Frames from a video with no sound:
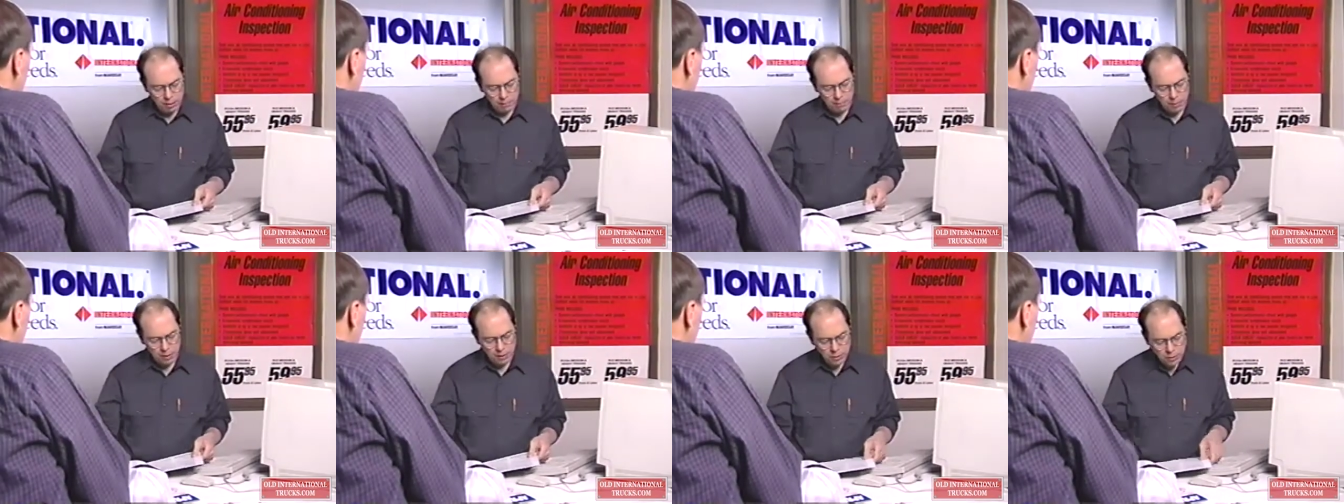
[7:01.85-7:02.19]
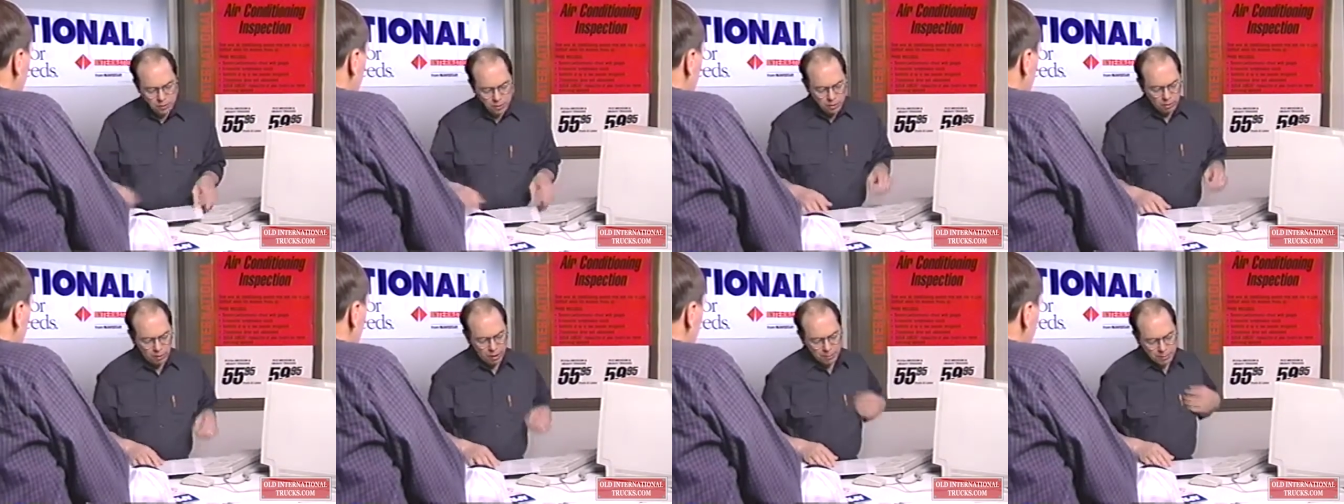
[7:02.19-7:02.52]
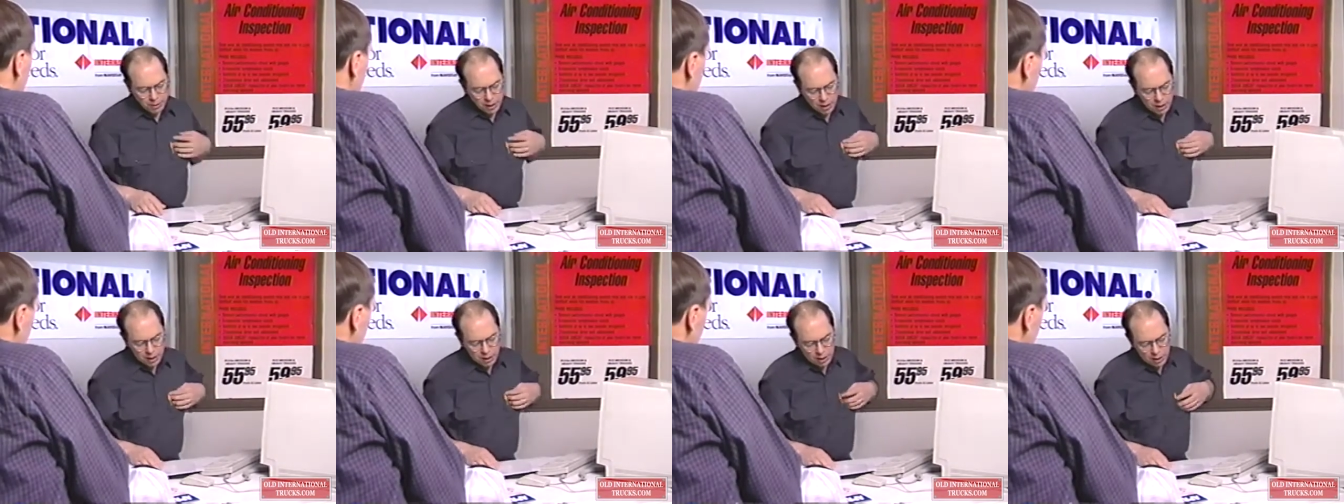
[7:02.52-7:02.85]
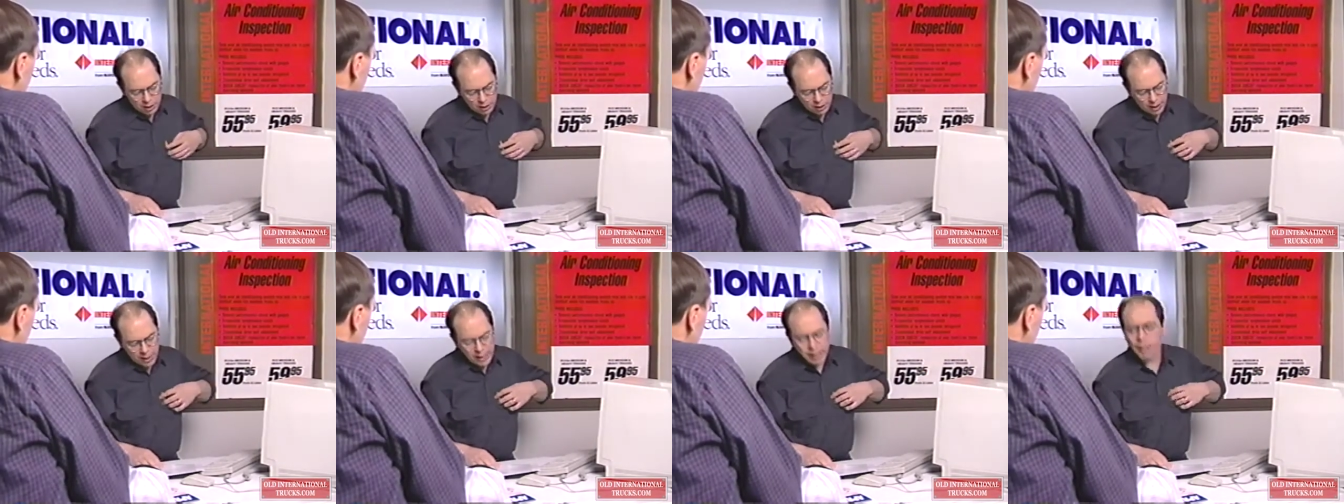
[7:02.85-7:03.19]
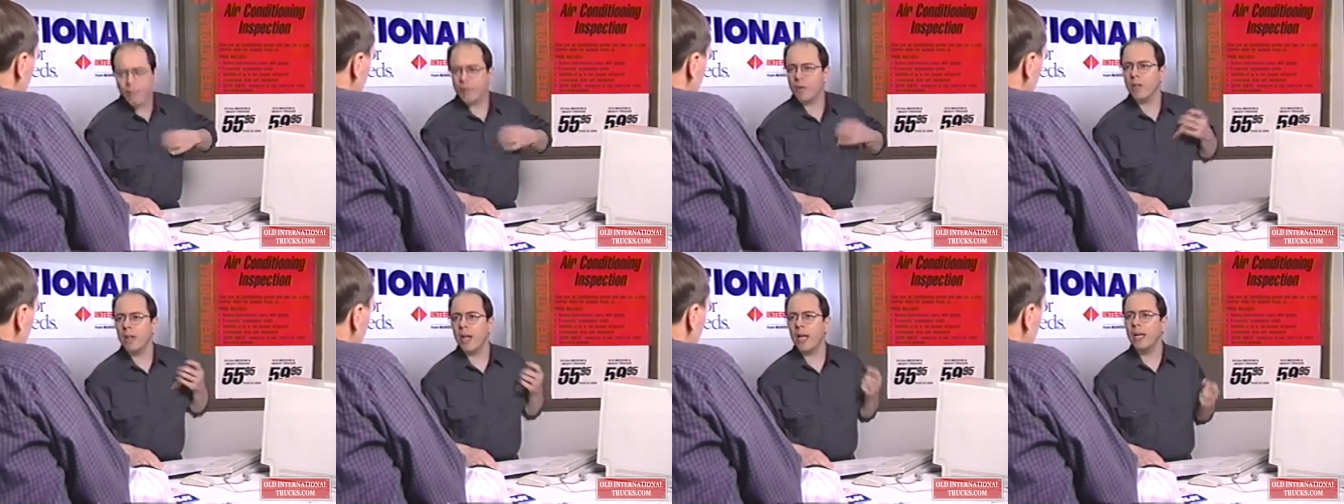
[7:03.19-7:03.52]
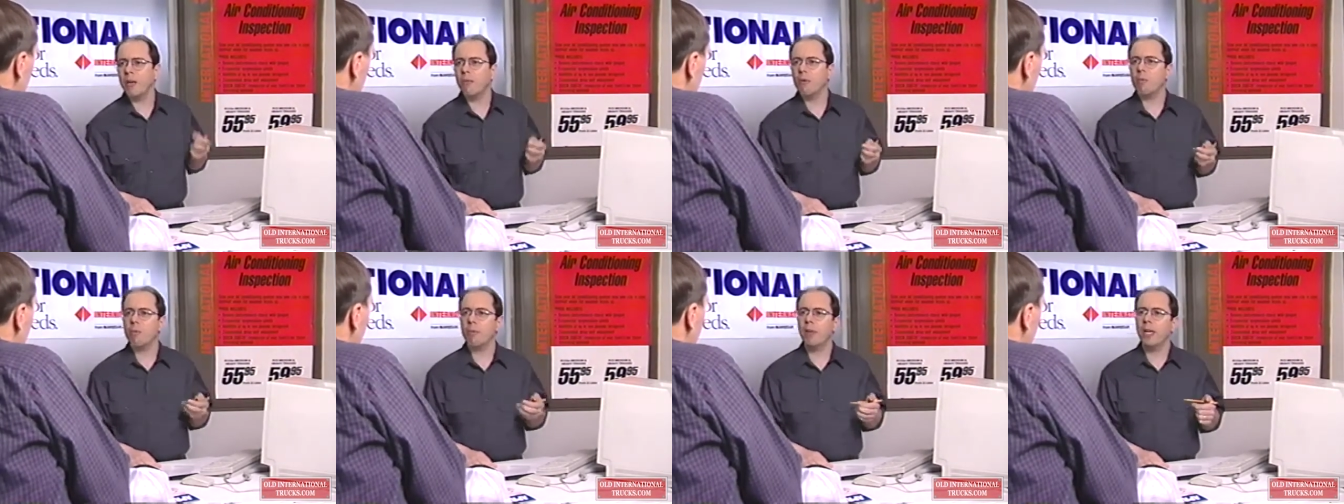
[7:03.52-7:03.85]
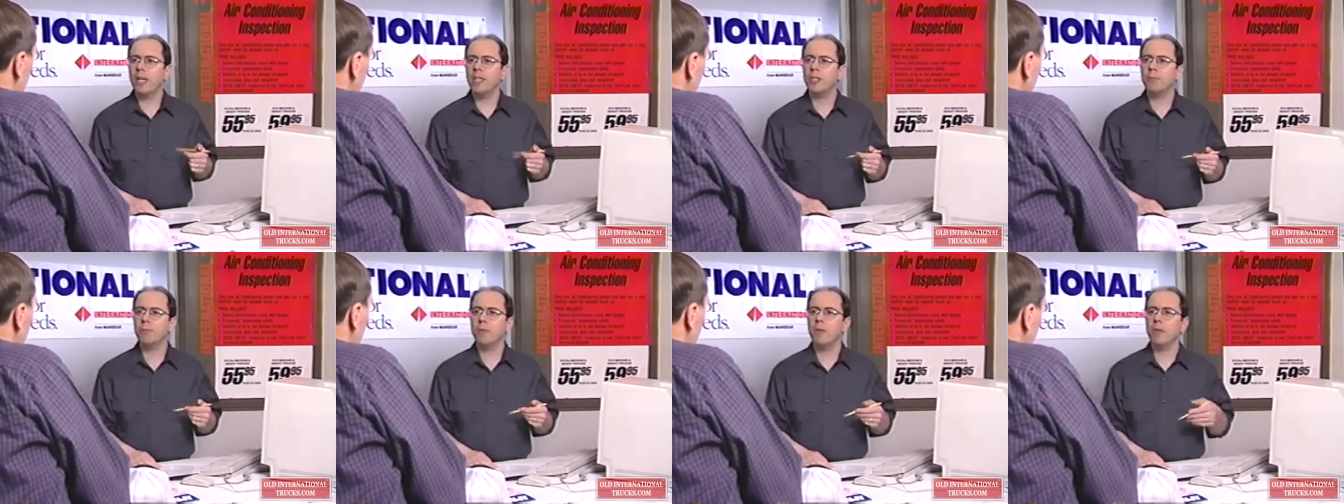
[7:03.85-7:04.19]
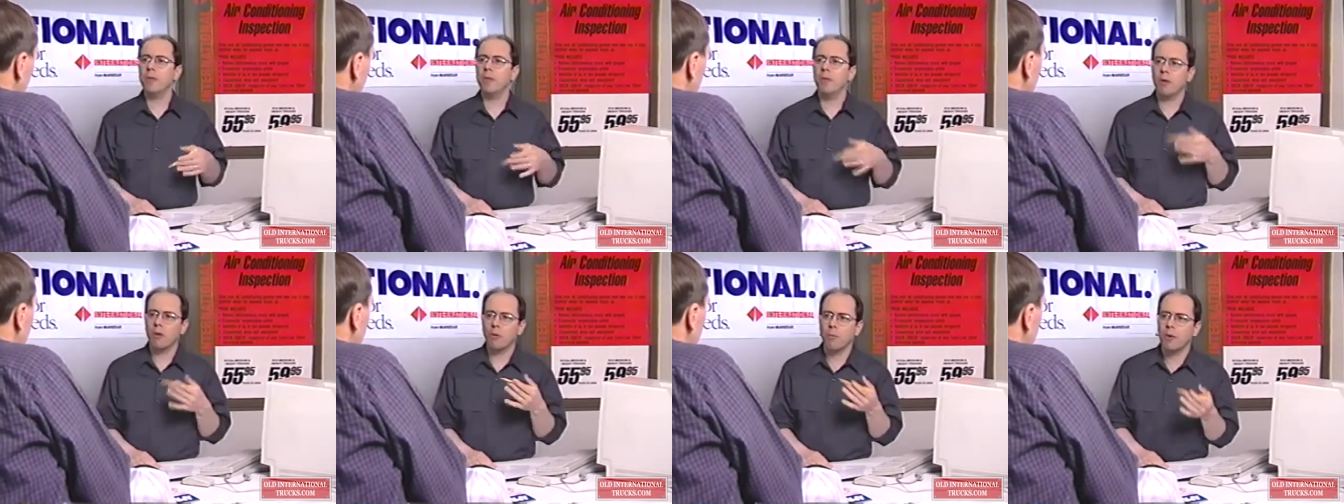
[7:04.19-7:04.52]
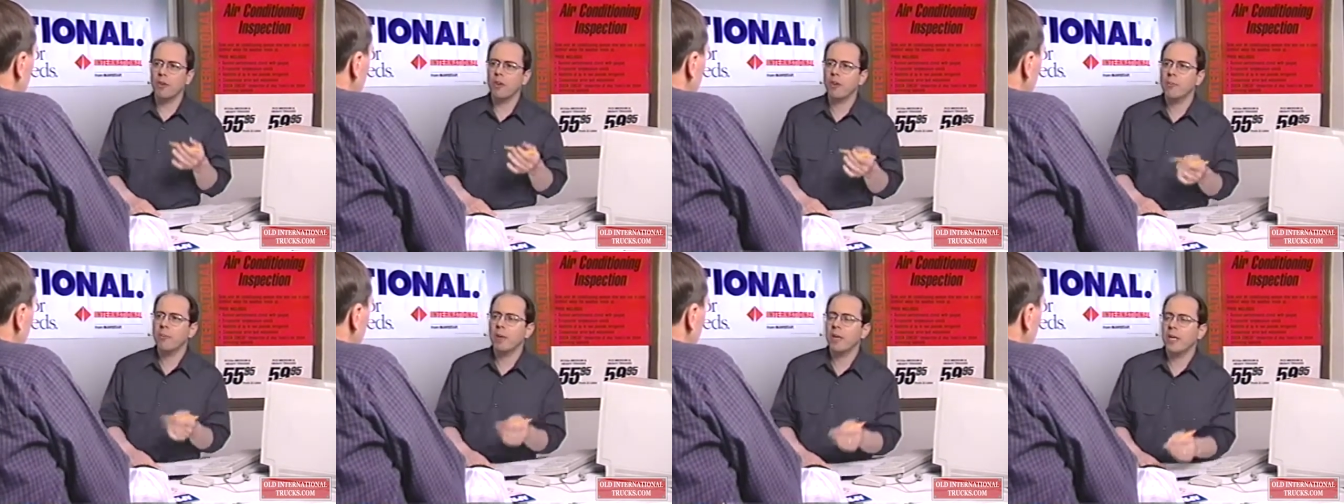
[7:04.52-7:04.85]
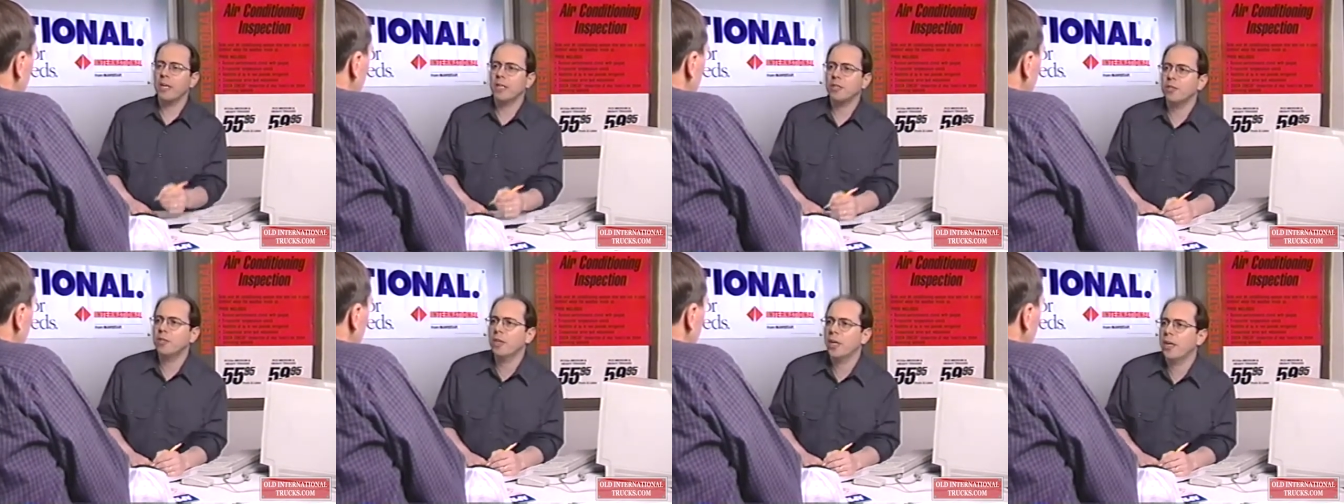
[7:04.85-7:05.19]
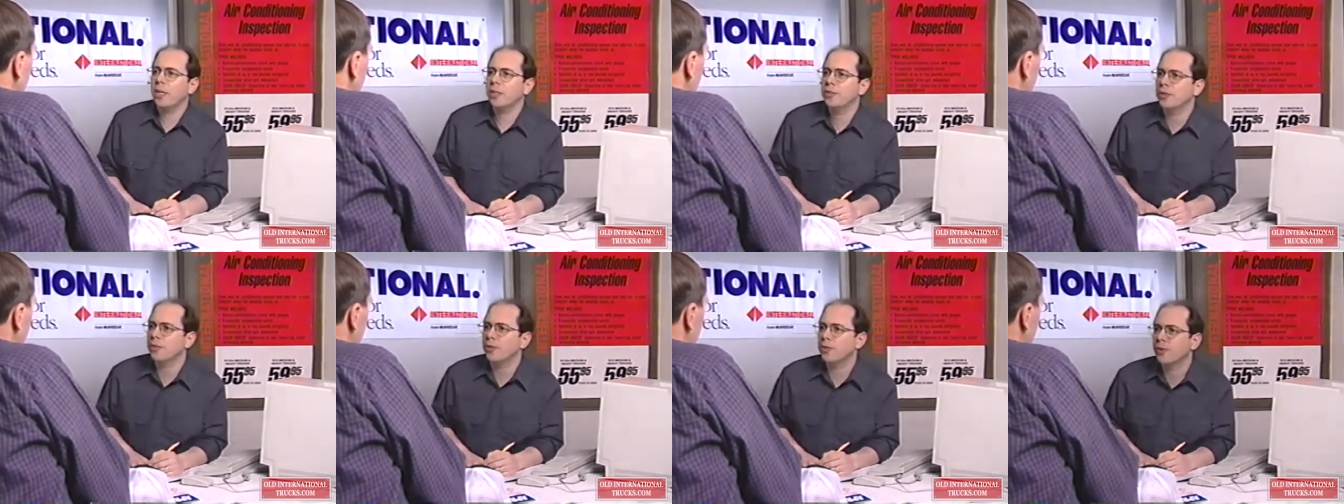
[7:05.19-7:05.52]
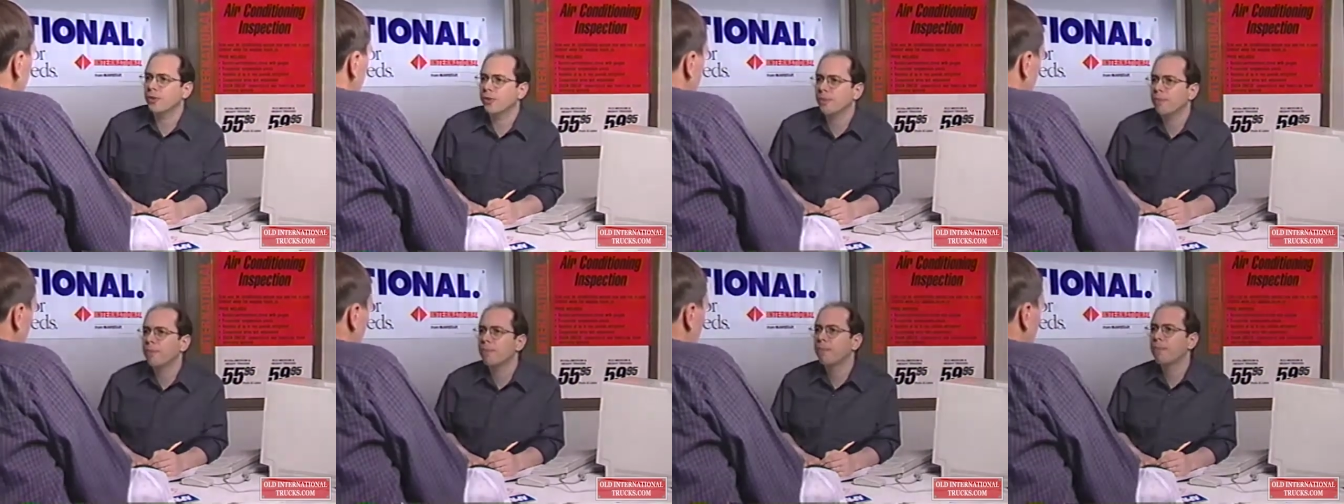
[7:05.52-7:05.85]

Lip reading: Is this going to be a like-for-like replacement, or will there be any changes?